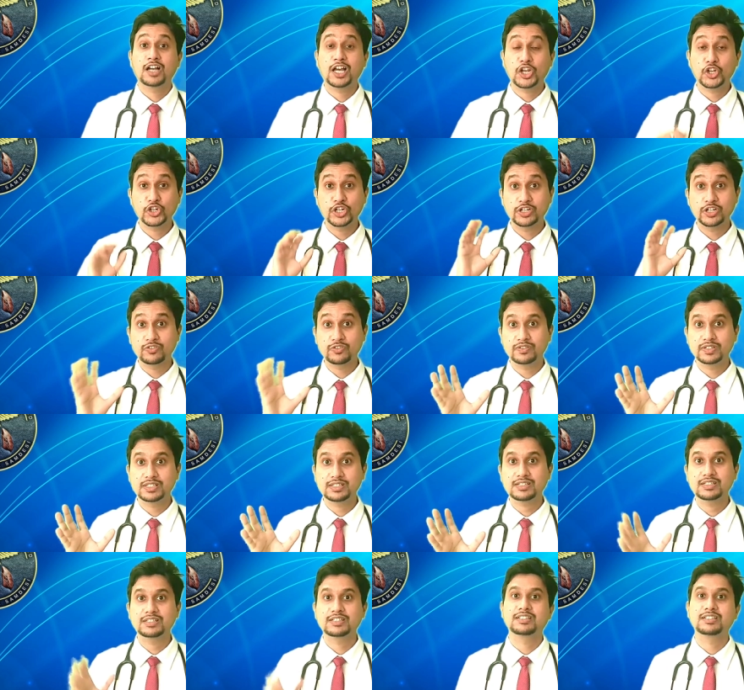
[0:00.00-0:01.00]
Hello
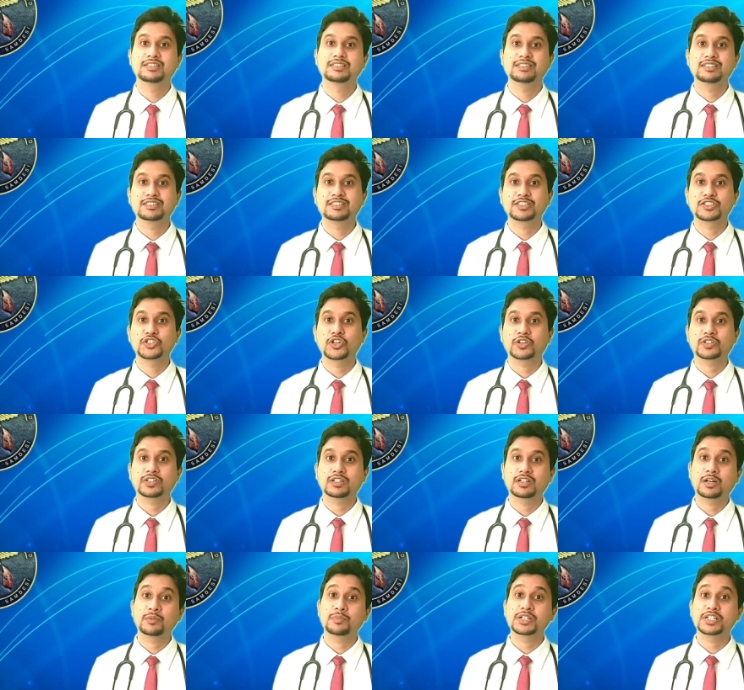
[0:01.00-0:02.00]
everyone, this is
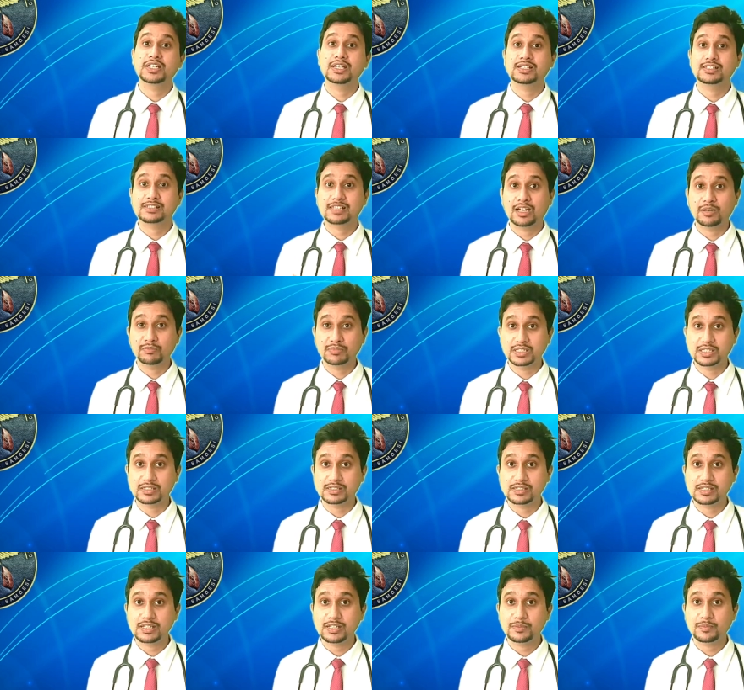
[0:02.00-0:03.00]
Dr. Abhishek
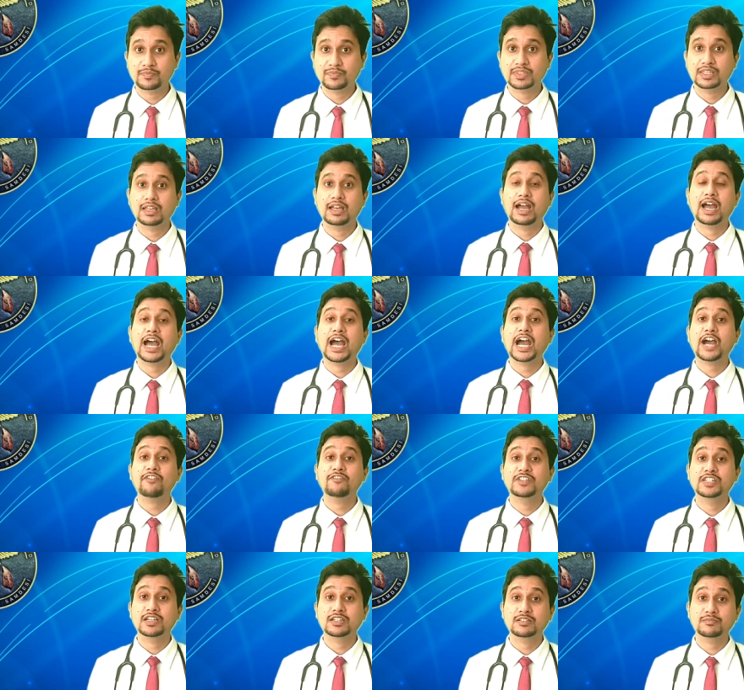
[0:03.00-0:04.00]
Samdesi. I
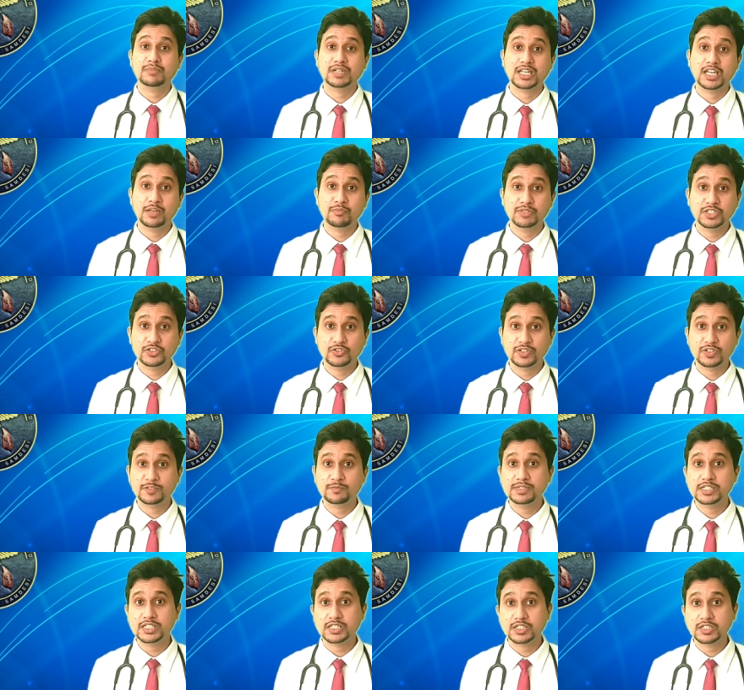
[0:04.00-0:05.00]
have done my MD
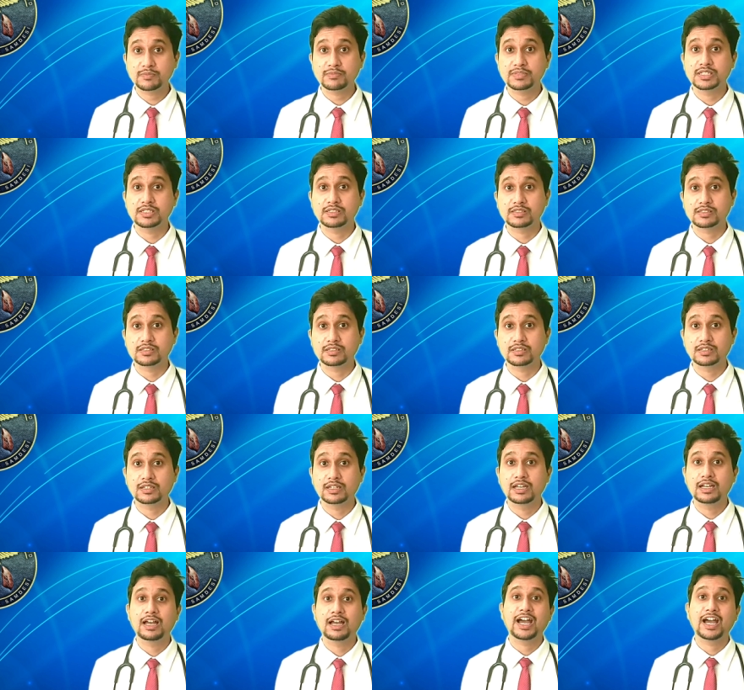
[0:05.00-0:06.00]
Respiratory Medicine
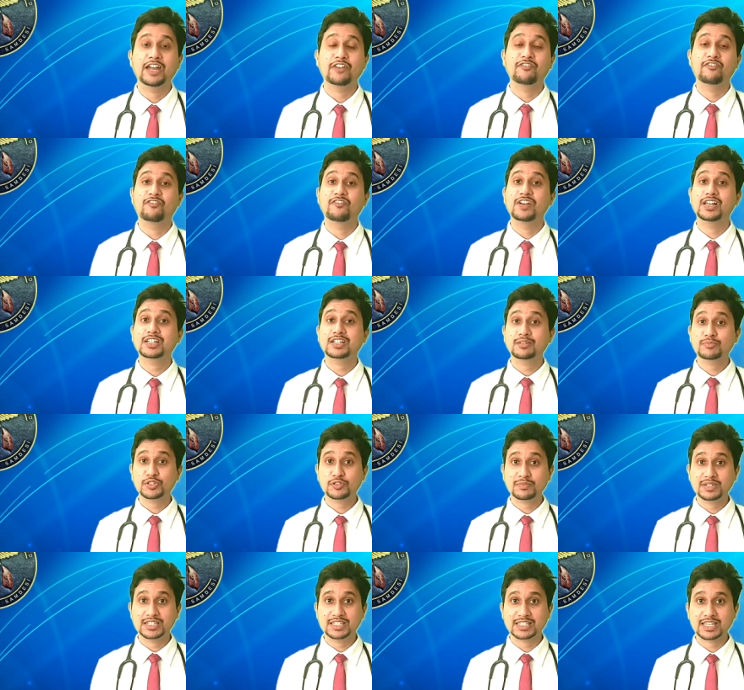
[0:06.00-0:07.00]
and welcome
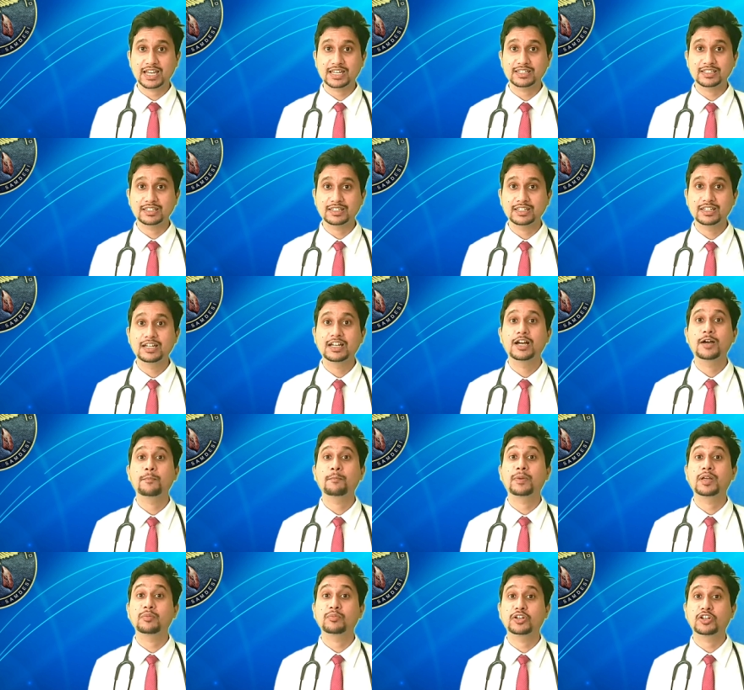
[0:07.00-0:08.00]
to my channel
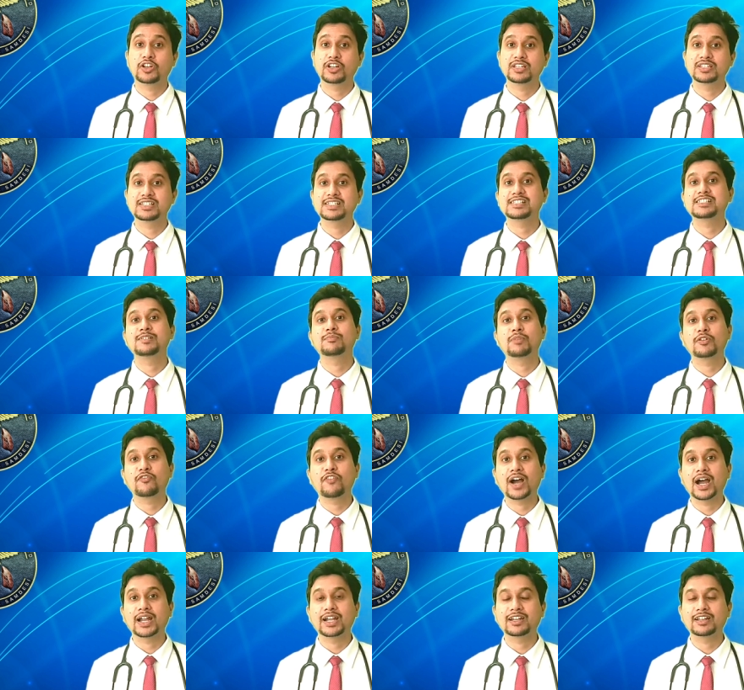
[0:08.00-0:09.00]
Pulmonology
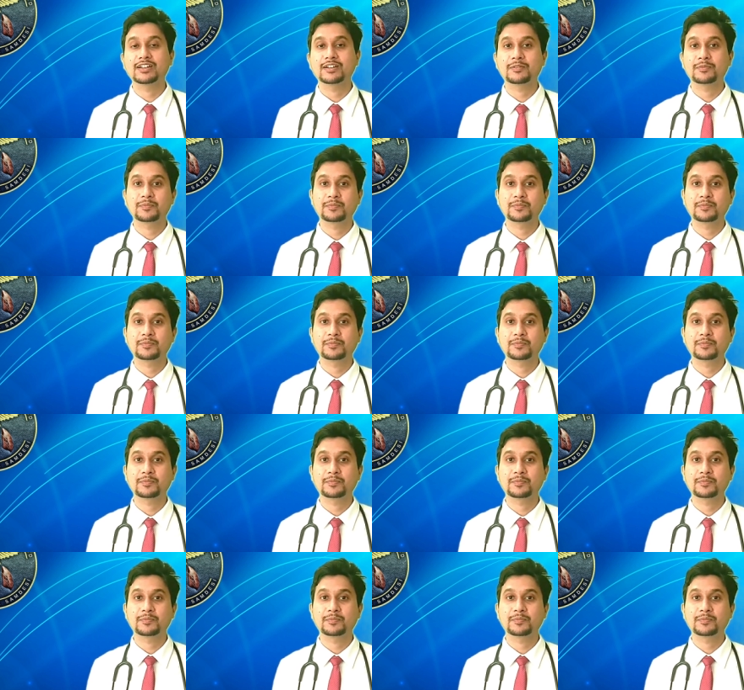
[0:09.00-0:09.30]
Simplified.